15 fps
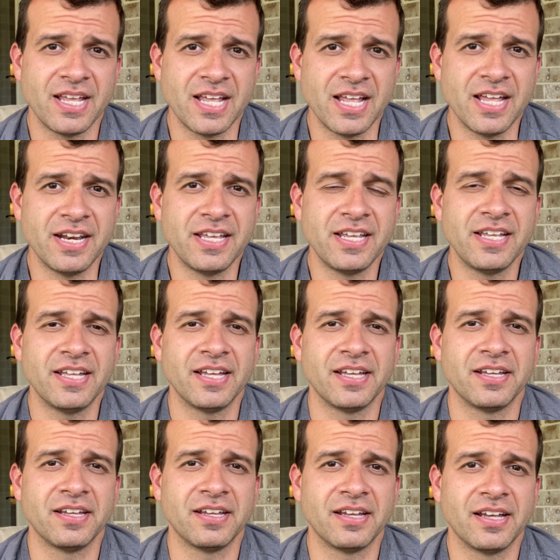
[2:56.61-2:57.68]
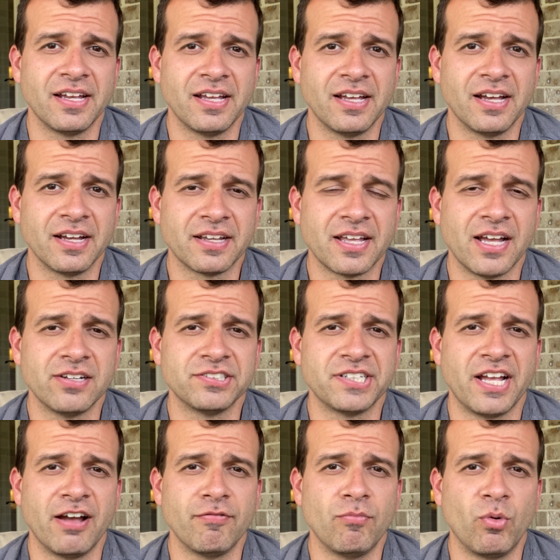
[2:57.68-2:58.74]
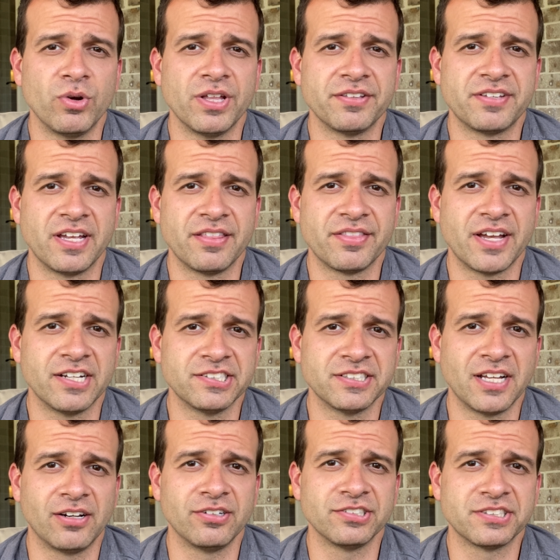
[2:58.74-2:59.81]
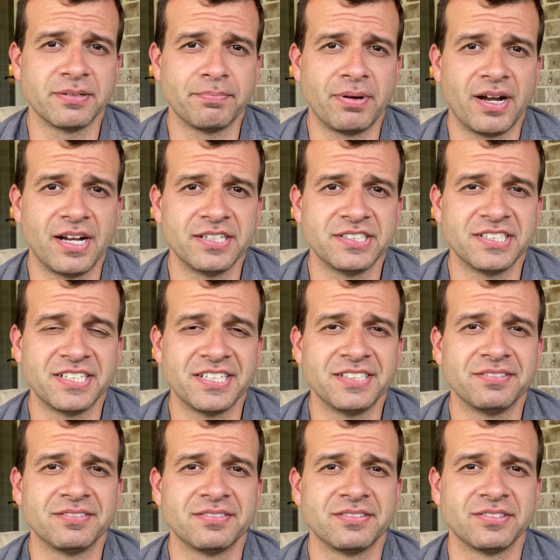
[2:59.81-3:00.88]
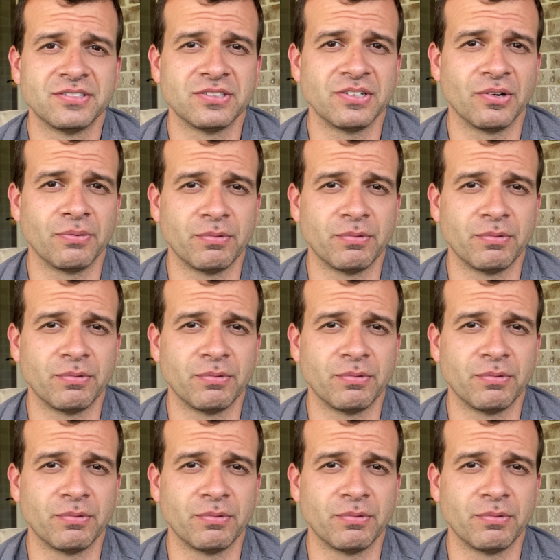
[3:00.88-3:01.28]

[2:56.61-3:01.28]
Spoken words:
any accounts that have more than $10,000 deposited or